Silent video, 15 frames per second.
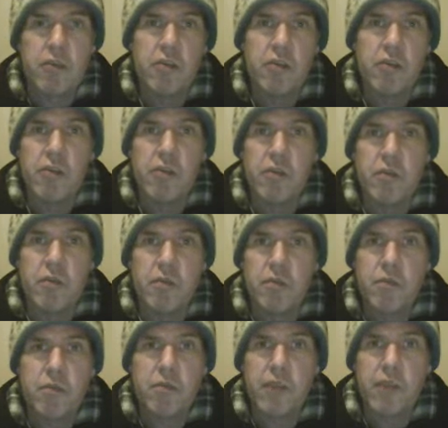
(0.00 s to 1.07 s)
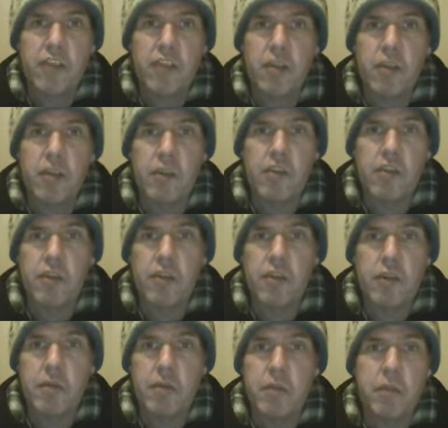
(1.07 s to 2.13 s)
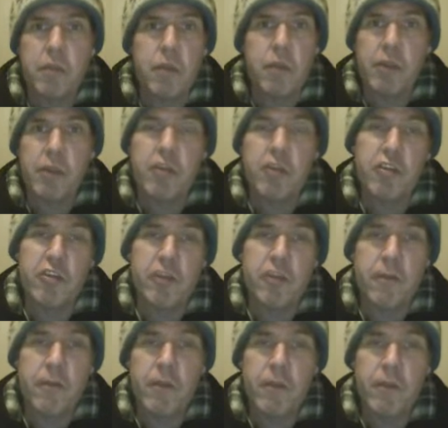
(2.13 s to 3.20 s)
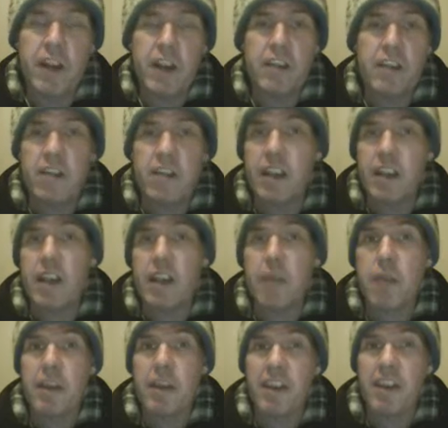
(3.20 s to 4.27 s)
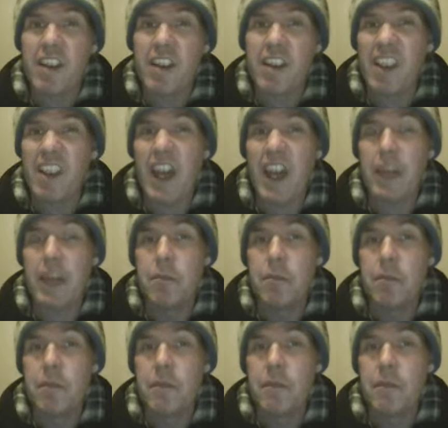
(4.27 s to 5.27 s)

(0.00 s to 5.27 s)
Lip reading: who last time you saw him he probably called you a faggot, can come in and claim